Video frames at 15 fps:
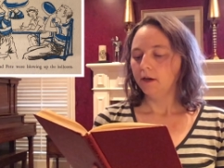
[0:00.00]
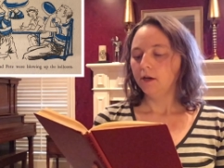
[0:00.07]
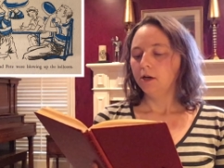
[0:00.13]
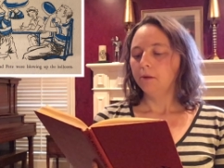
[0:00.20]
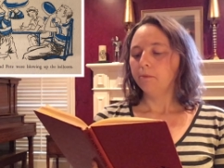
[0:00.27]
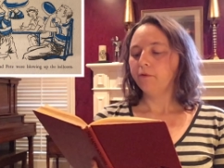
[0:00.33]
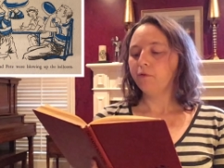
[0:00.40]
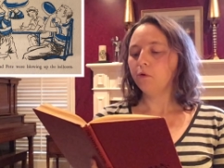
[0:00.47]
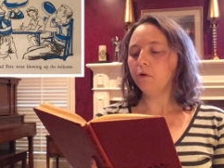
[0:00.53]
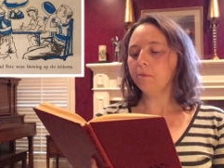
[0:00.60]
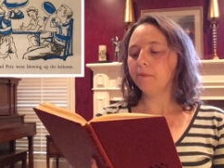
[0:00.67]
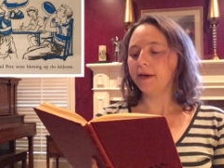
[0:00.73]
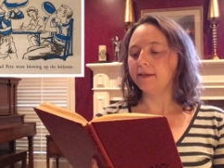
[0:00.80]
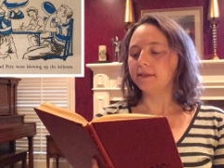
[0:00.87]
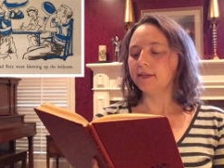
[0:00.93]
Before
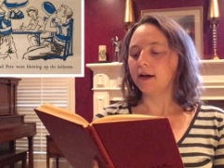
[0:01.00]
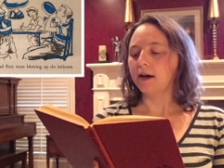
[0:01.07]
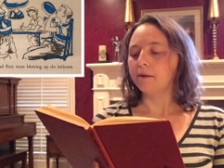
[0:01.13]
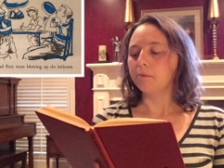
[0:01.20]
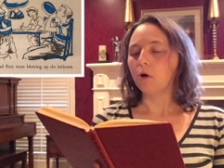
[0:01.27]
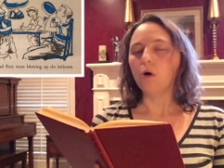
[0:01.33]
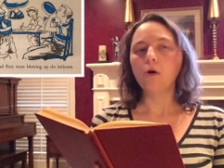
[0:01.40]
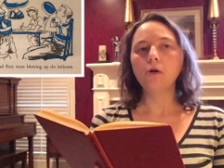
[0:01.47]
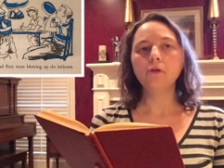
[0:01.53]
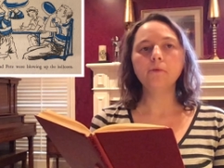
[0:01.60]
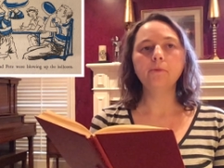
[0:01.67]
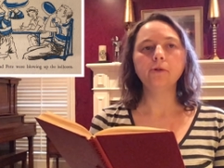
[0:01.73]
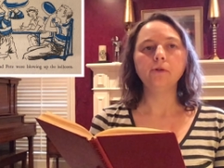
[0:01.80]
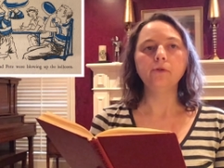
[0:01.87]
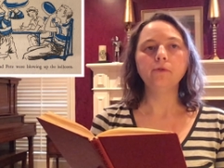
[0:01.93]
bedtime, all the
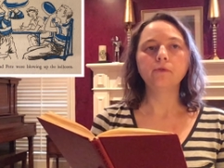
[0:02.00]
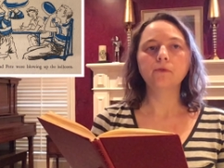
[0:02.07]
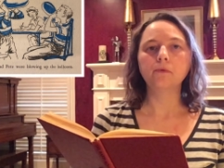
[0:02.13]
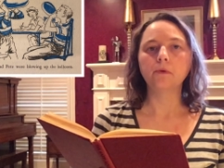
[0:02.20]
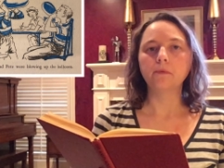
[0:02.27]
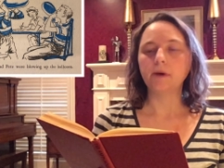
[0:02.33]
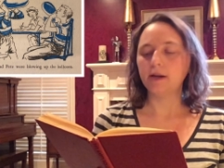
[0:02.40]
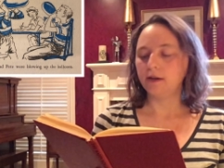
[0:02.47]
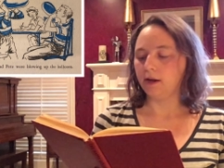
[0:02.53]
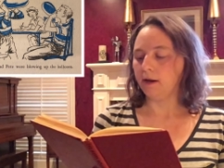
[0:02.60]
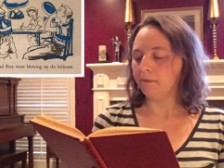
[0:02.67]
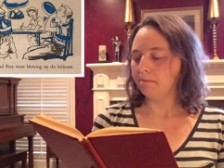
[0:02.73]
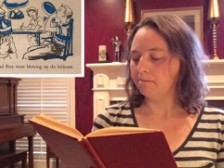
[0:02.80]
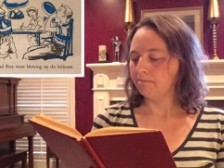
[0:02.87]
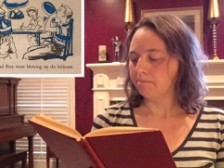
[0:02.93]
balloons were ready.
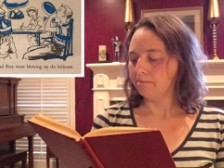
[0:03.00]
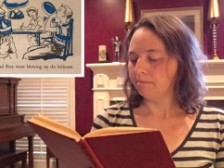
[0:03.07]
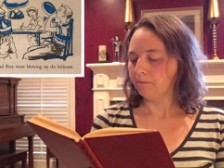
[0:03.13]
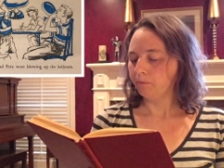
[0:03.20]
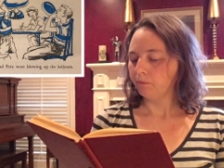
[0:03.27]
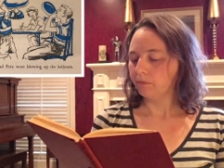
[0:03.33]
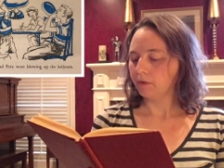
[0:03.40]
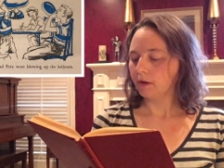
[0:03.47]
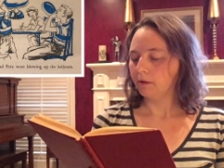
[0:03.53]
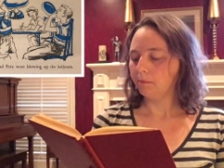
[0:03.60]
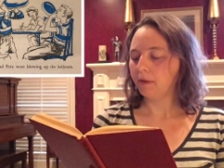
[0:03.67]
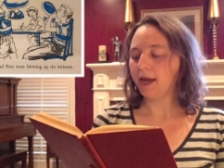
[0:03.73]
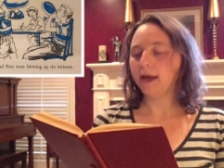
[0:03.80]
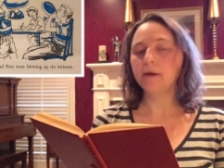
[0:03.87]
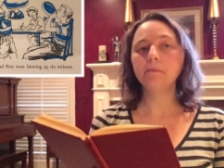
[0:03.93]

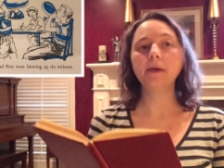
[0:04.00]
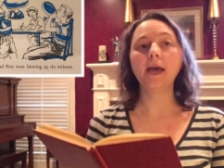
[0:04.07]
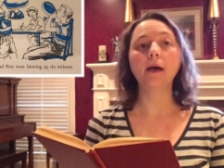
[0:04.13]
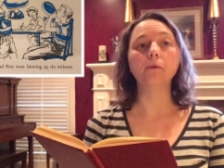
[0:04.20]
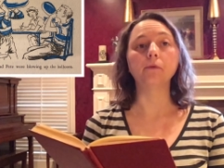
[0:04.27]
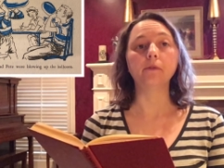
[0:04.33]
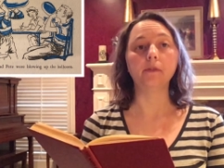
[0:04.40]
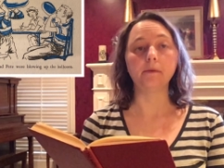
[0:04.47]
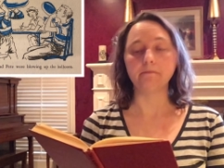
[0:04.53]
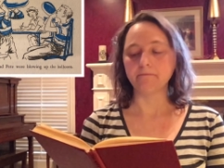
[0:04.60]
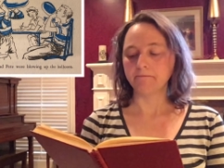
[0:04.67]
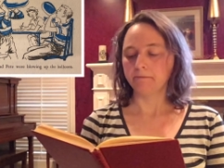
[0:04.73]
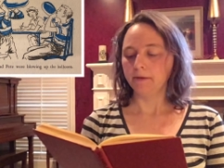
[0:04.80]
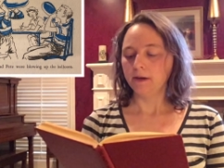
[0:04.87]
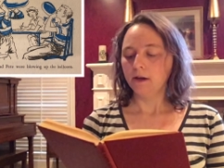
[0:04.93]
Pam counted them.
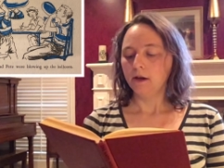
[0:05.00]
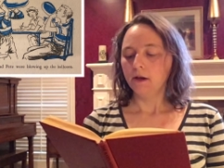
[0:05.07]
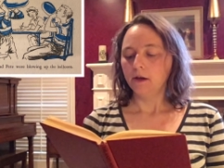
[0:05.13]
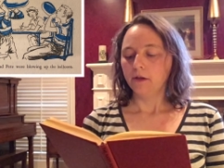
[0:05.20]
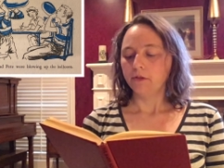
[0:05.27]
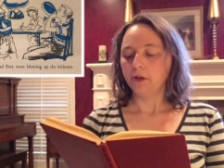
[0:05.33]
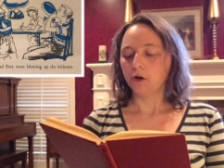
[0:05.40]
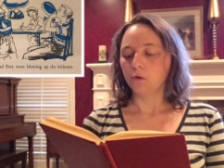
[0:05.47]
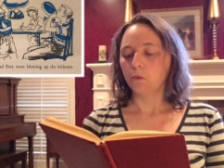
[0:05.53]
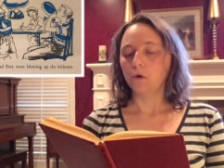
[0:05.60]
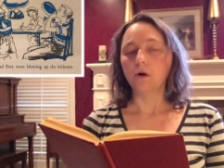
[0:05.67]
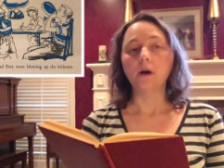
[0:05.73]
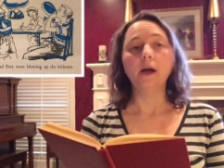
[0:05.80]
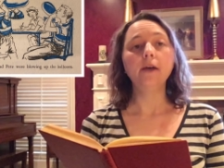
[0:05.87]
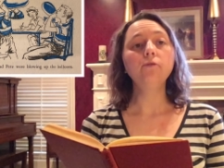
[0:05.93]
There were
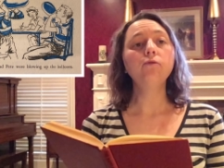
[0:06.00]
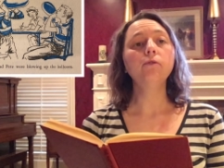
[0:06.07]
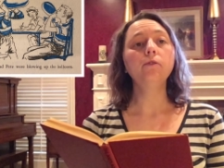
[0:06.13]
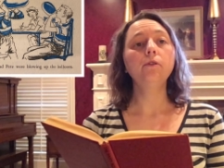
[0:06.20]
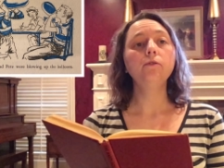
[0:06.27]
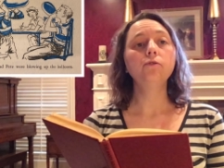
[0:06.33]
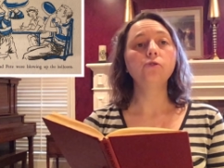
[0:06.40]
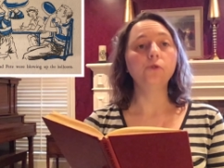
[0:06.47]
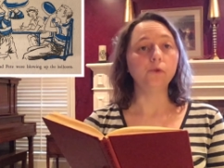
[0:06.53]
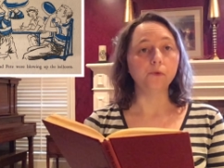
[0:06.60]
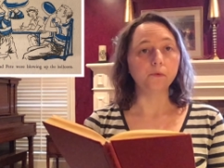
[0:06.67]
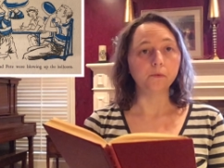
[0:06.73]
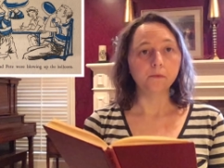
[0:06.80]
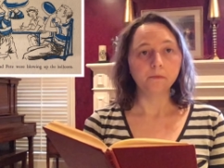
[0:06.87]
a 102.